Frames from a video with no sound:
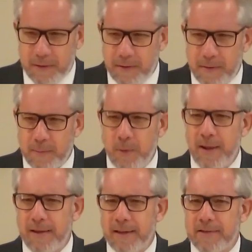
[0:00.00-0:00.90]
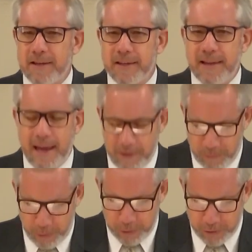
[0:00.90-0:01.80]
one of the listings has
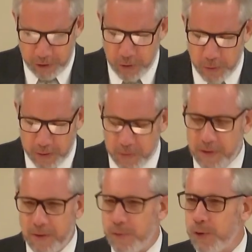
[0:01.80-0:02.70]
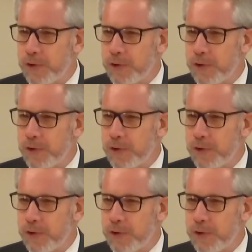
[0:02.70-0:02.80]
verse two as the first